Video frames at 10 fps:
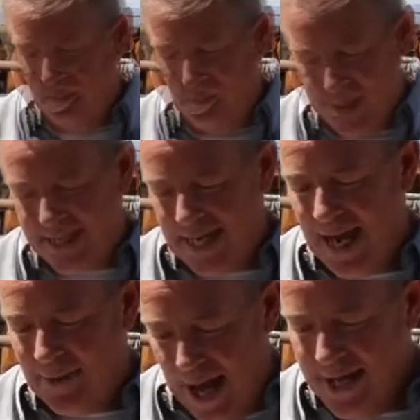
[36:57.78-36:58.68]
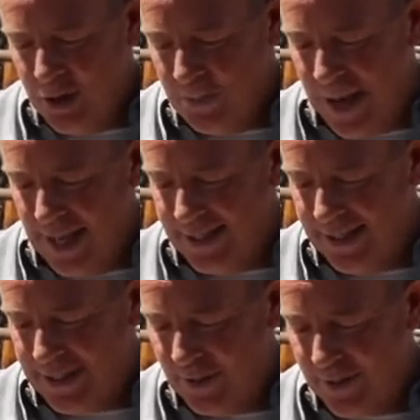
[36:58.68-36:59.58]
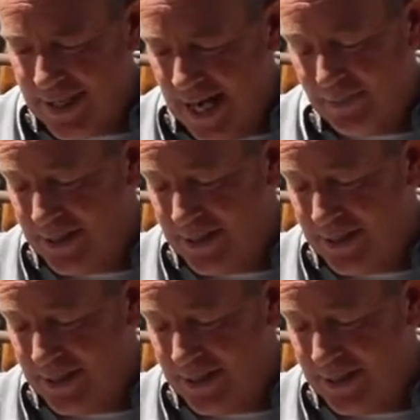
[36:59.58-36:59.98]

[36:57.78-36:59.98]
By the time I knew Pandy, she was not a